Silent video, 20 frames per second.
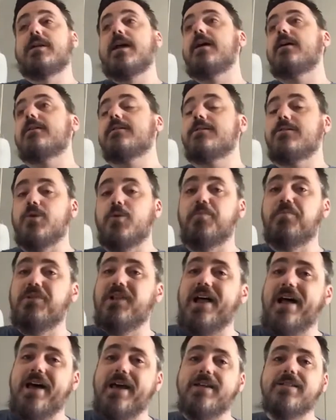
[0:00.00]
Now, to
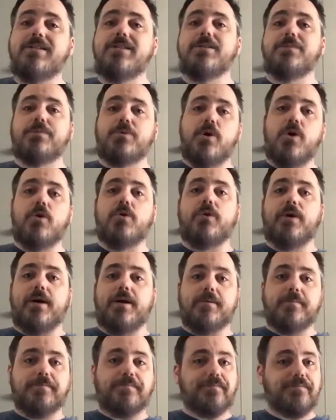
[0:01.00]
apply to the
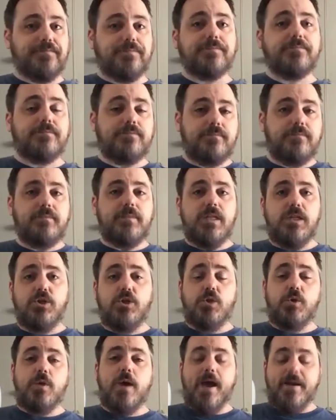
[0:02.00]
program,
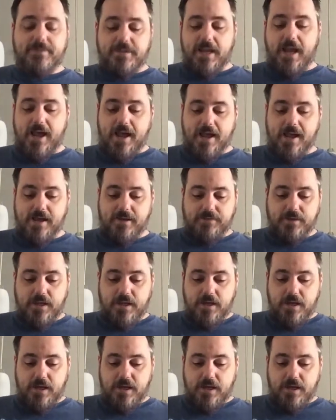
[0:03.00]
you have to have